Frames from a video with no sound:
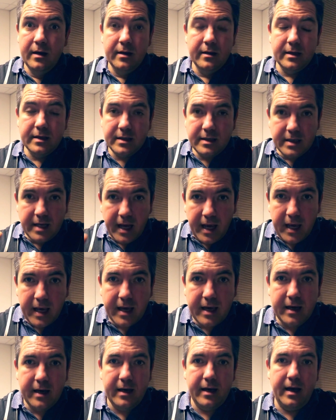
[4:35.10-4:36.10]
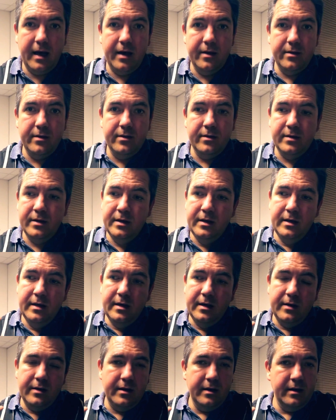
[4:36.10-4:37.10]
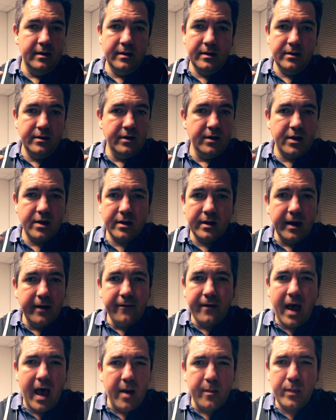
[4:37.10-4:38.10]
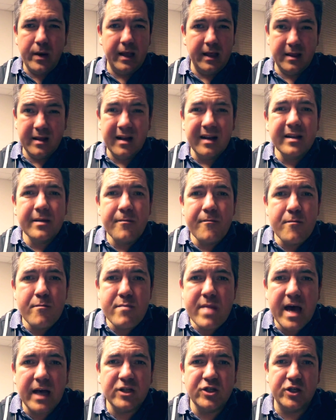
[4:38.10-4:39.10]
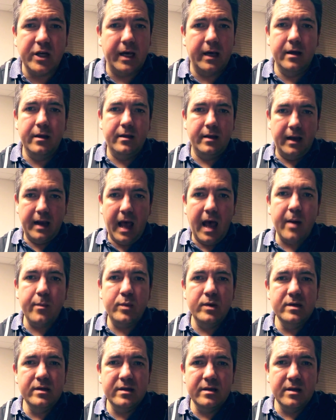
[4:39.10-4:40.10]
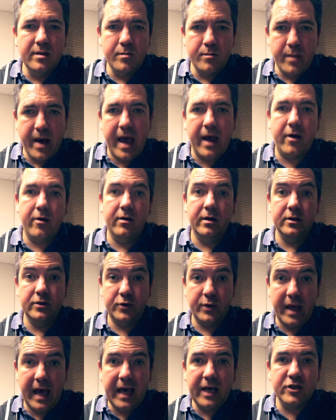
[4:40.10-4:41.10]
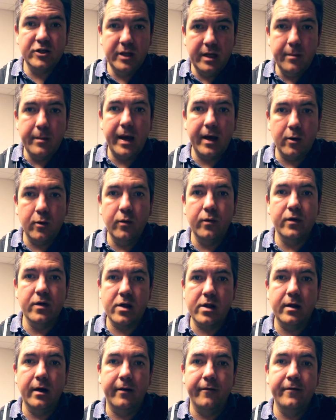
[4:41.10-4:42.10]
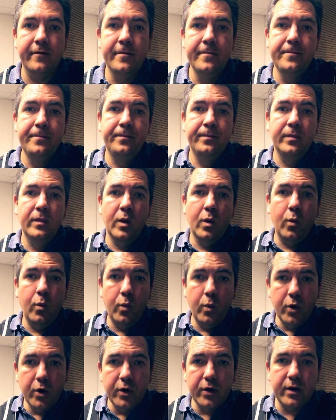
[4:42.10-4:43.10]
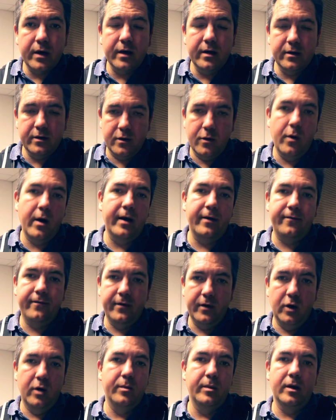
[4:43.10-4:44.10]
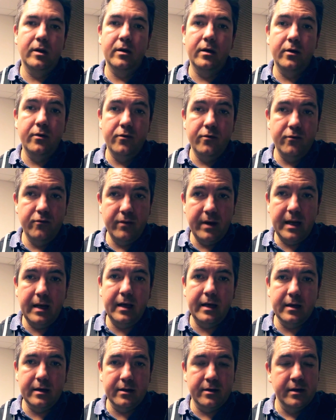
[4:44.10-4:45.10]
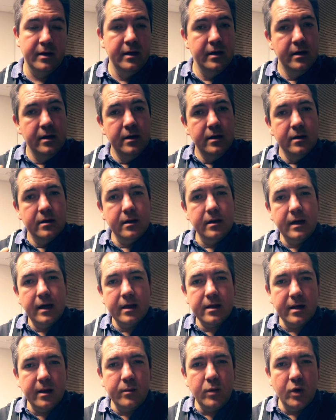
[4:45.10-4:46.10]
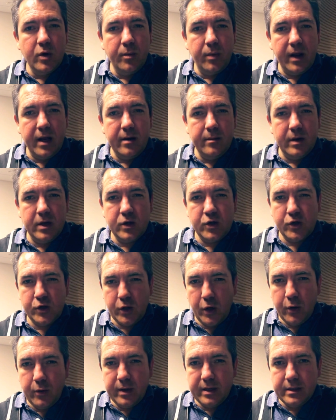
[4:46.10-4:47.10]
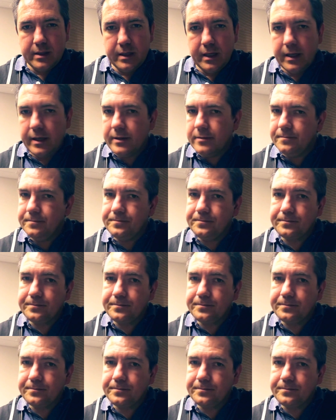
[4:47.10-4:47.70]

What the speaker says: the tech and the stuff happening, that the magic that happens in the background to actually make all this stuff work is quite phenomenal. It really is. So the next time you complain about slow internet,